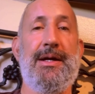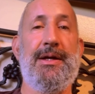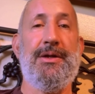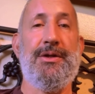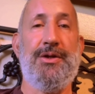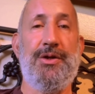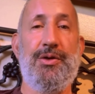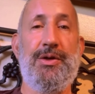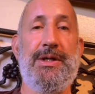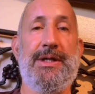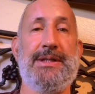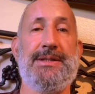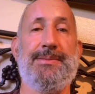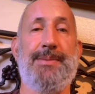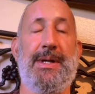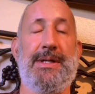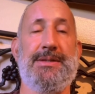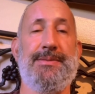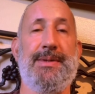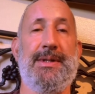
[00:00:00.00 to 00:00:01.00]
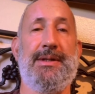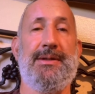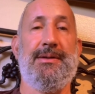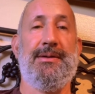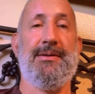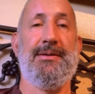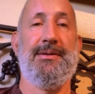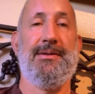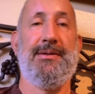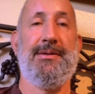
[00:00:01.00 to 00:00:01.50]
do an expungement,
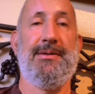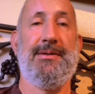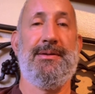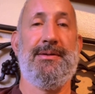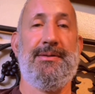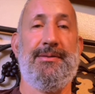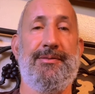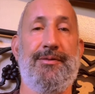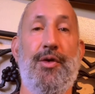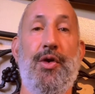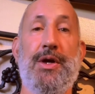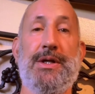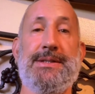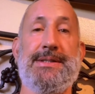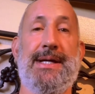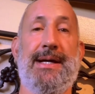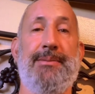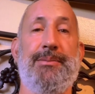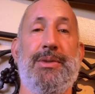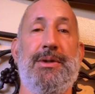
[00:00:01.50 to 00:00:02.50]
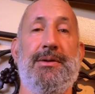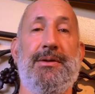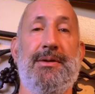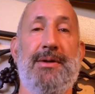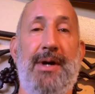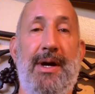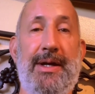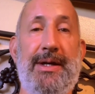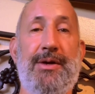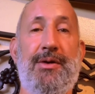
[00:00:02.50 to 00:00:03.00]
for example,
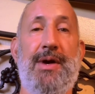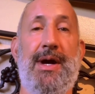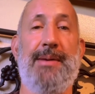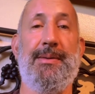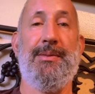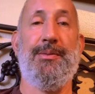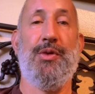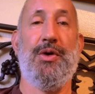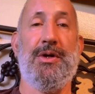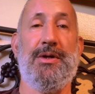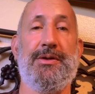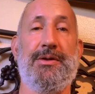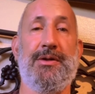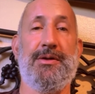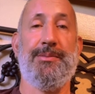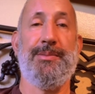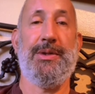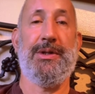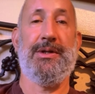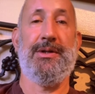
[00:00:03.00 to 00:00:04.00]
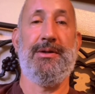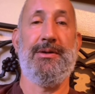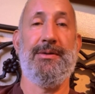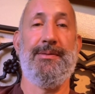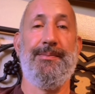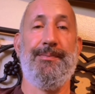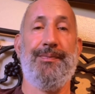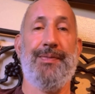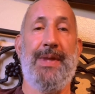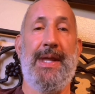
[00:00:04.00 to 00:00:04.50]
on a crime of moral turpitude,
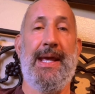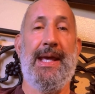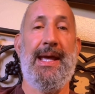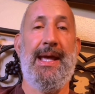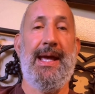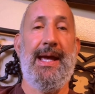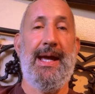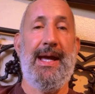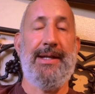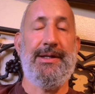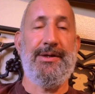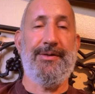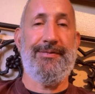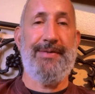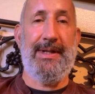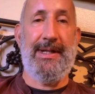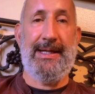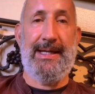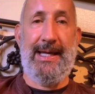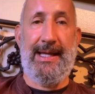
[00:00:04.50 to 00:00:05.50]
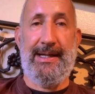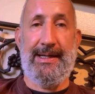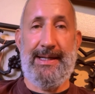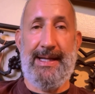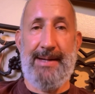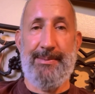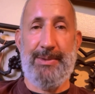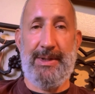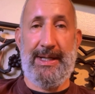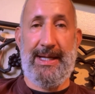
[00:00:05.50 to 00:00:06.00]
and you're filling out an
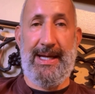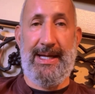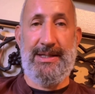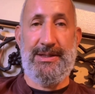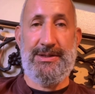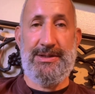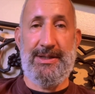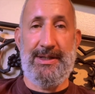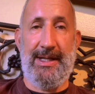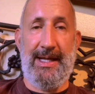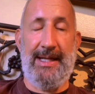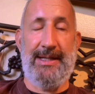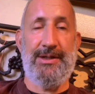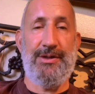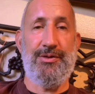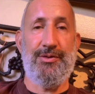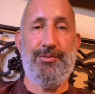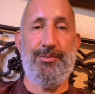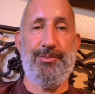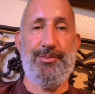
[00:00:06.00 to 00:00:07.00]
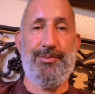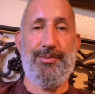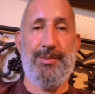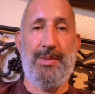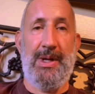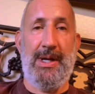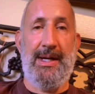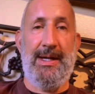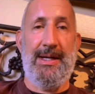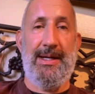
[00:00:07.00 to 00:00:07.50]
application, and
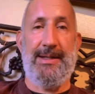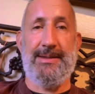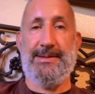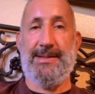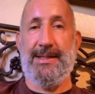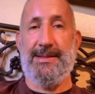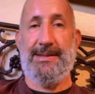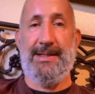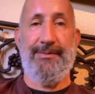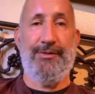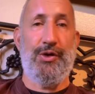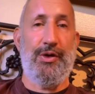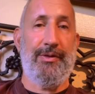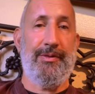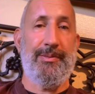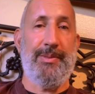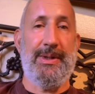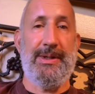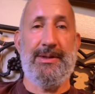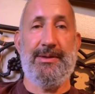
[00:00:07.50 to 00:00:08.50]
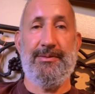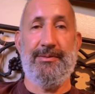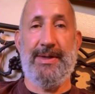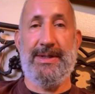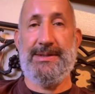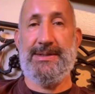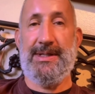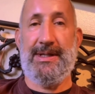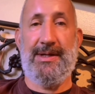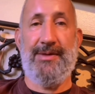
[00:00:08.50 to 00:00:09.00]
it says, have you ever been
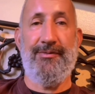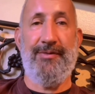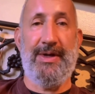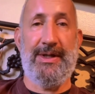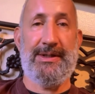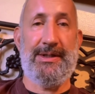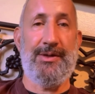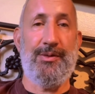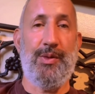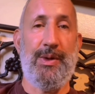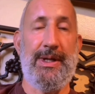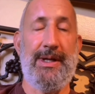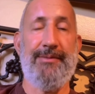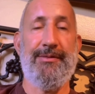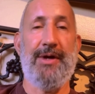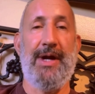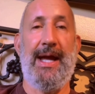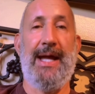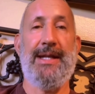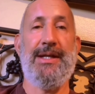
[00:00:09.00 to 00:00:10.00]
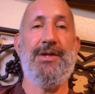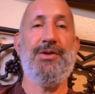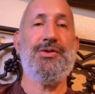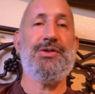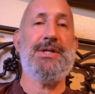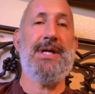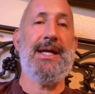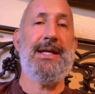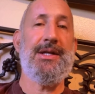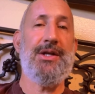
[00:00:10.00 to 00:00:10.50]
arrested, convicted, whatever, and you
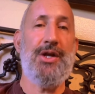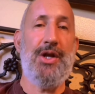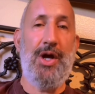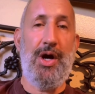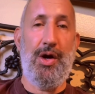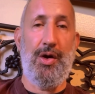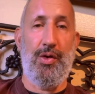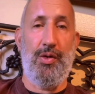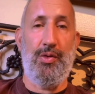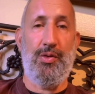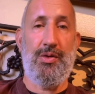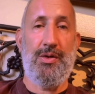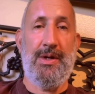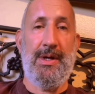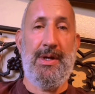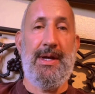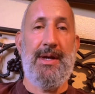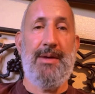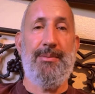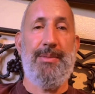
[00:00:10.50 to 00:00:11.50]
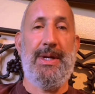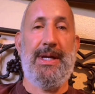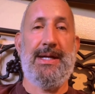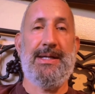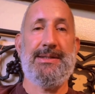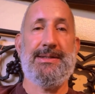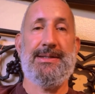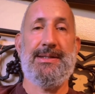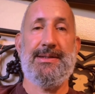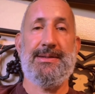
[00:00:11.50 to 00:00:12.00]
say no
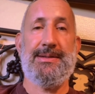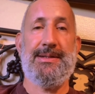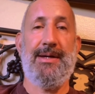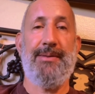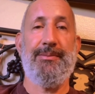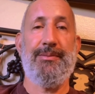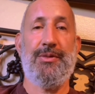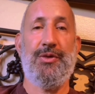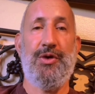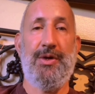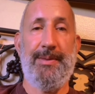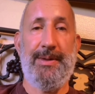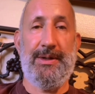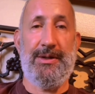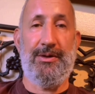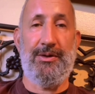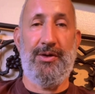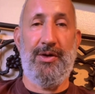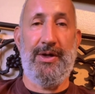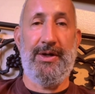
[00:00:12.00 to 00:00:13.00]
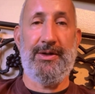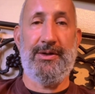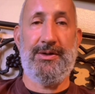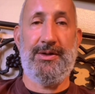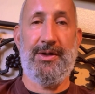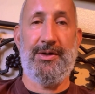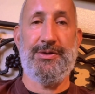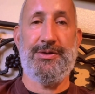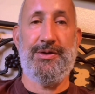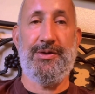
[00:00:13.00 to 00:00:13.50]
because some criminal lawyer
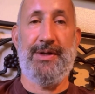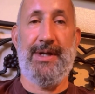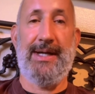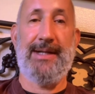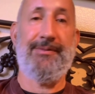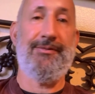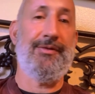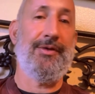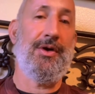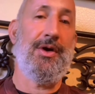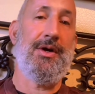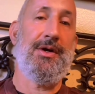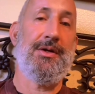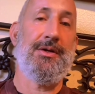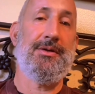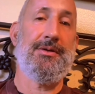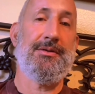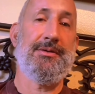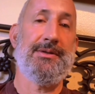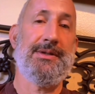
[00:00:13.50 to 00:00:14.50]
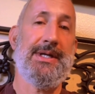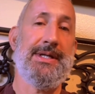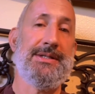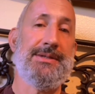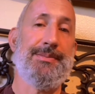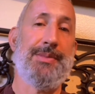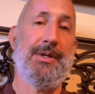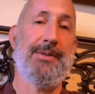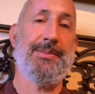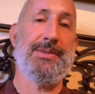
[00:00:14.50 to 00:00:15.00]
told you that for all intents
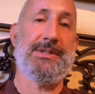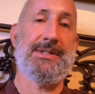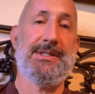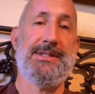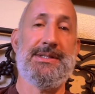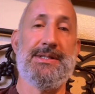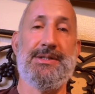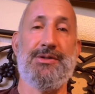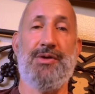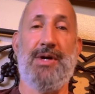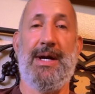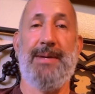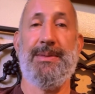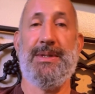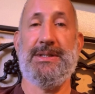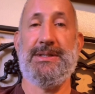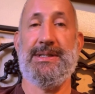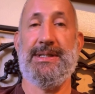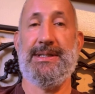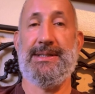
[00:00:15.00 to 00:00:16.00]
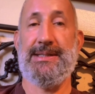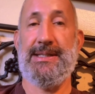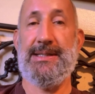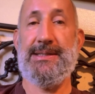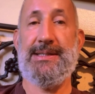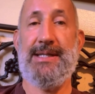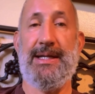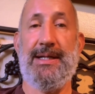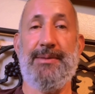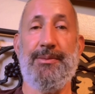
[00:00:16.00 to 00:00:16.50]
and purposes, this crime doesn't
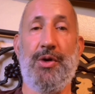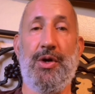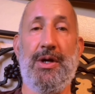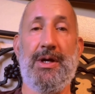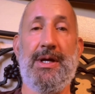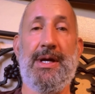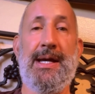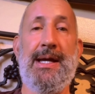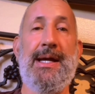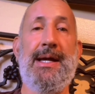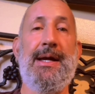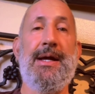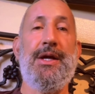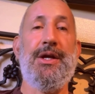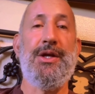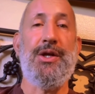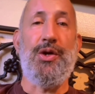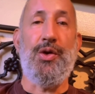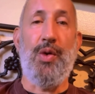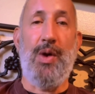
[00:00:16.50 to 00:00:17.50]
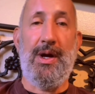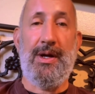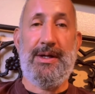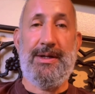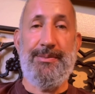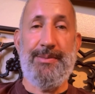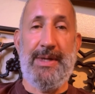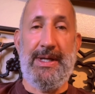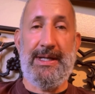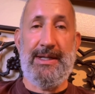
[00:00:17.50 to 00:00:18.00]
exist anymore, you are
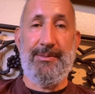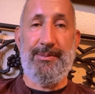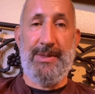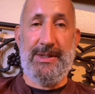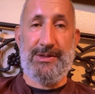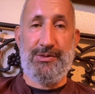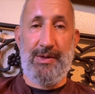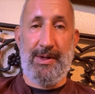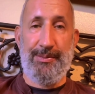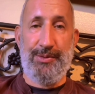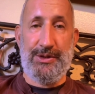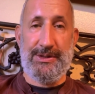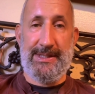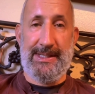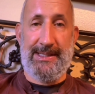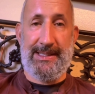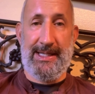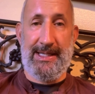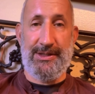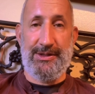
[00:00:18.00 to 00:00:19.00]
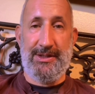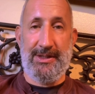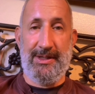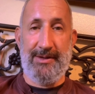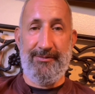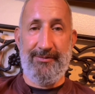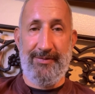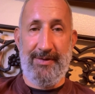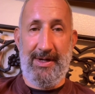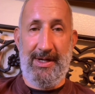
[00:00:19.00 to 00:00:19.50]
committing misrepresentation
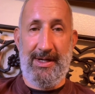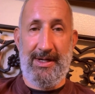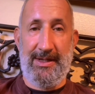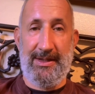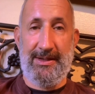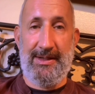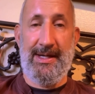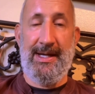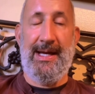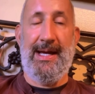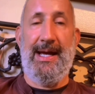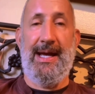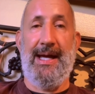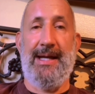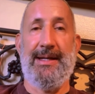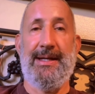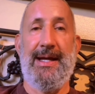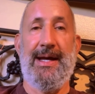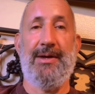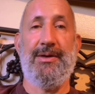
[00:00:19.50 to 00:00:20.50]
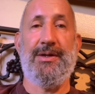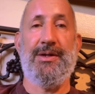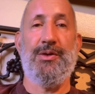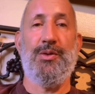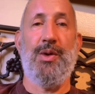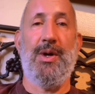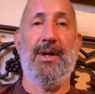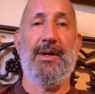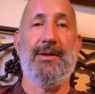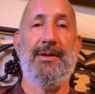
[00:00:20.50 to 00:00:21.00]
and fraud, and now
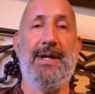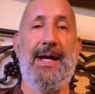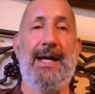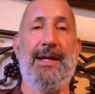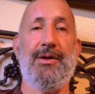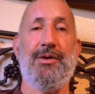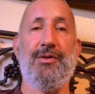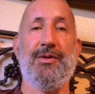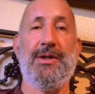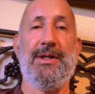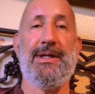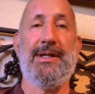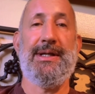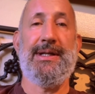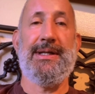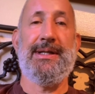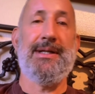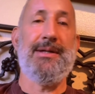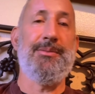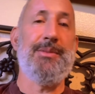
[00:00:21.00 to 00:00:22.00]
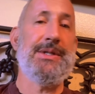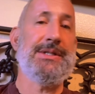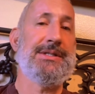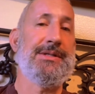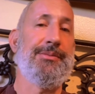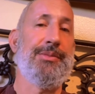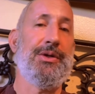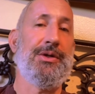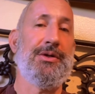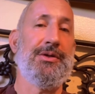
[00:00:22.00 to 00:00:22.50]
you are not only
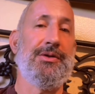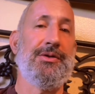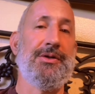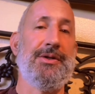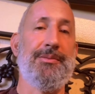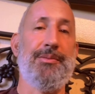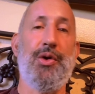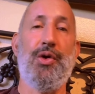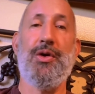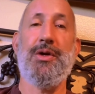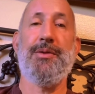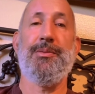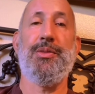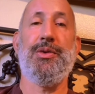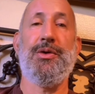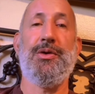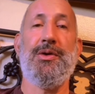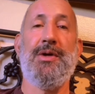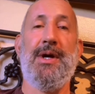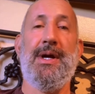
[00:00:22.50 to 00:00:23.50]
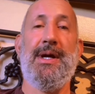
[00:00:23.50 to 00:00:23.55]
inadmissible or deportable